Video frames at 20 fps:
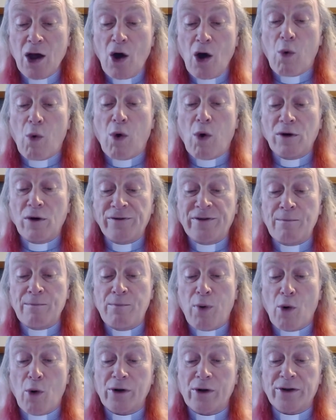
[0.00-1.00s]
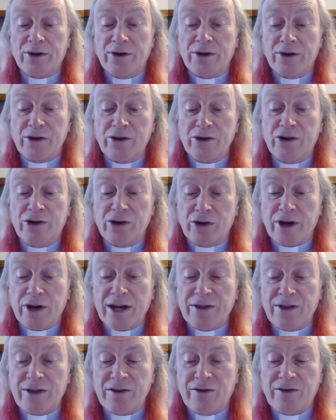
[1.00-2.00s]
What's important
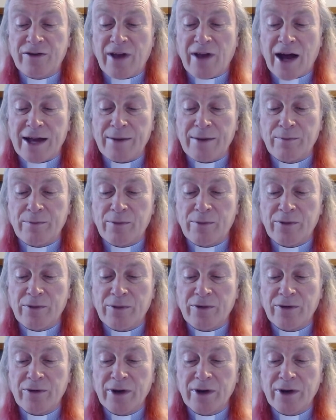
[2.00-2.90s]
during these times